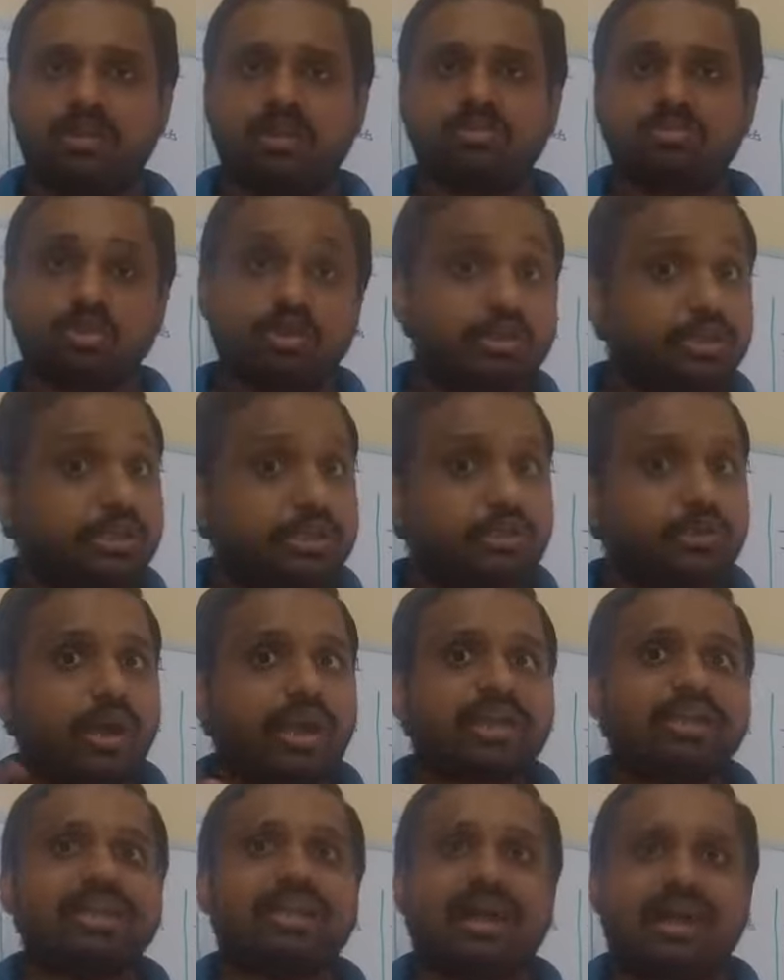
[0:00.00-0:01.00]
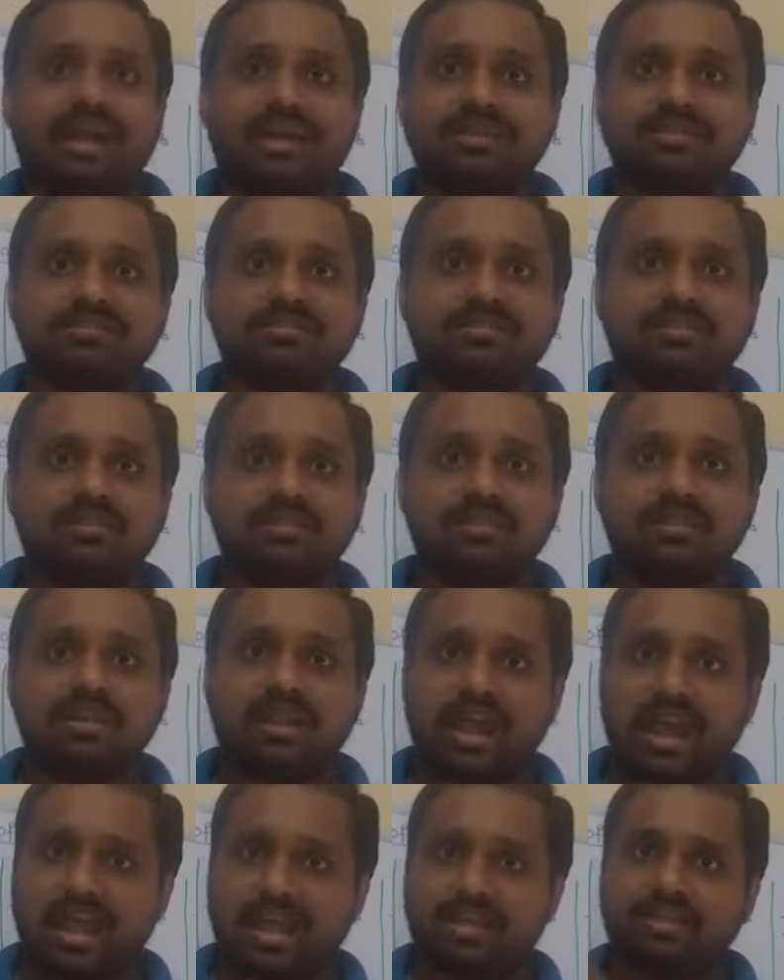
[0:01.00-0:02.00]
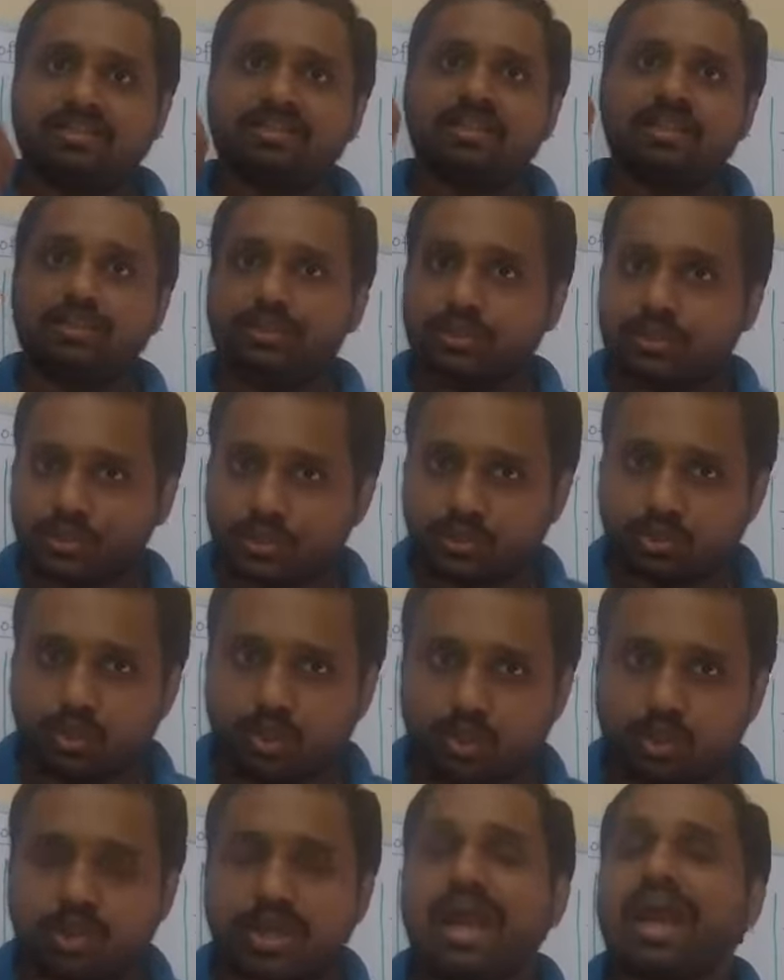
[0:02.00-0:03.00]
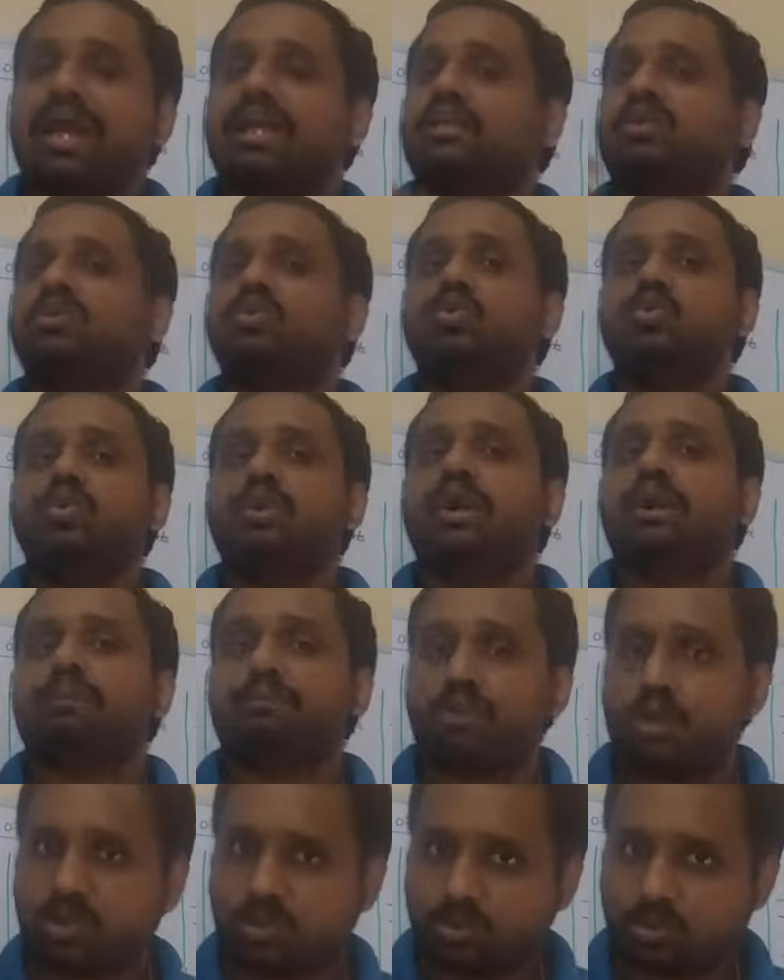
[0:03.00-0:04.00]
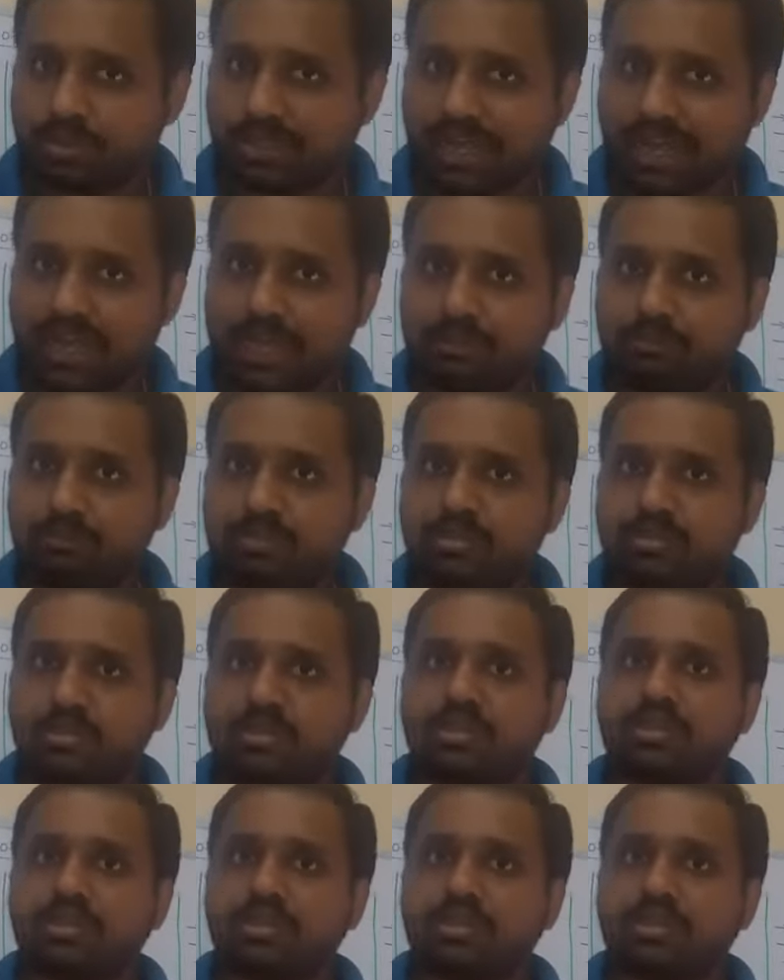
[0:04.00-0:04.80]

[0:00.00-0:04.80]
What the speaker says: So you need to analyze and you need to go and do a prototype.